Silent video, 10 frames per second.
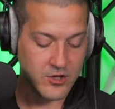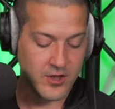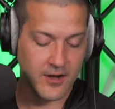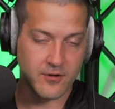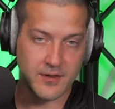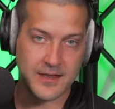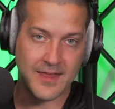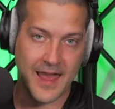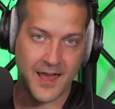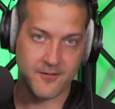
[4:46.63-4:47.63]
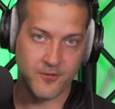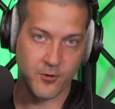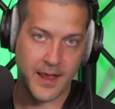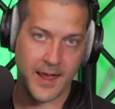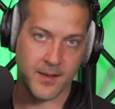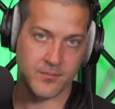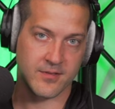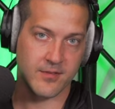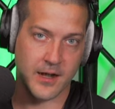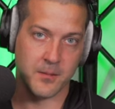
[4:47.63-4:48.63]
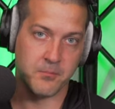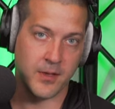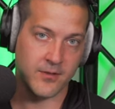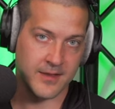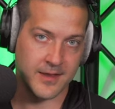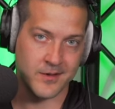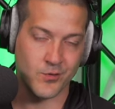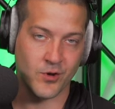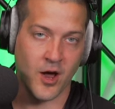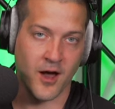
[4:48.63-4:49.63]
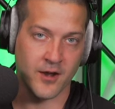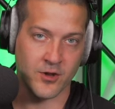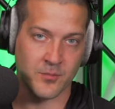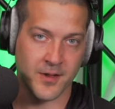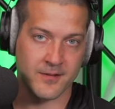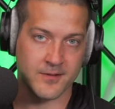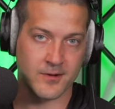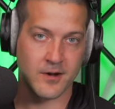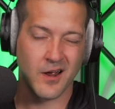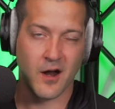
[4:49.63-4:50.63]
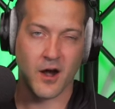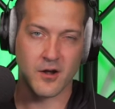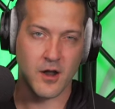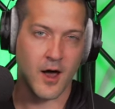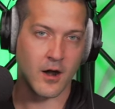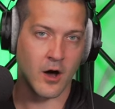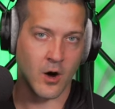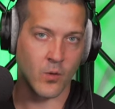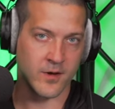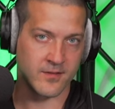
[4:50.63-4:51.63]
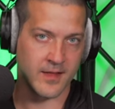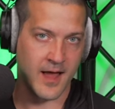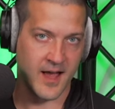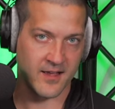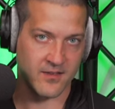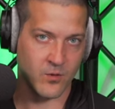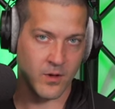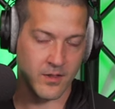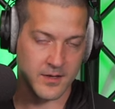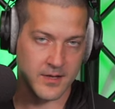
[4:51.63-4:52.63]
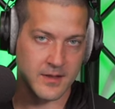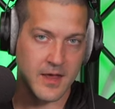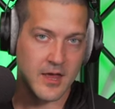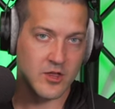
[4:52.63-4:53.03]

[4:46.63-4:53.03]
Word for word: Generally, the headphone amps that are built into an audio mixer are not always the highest quality.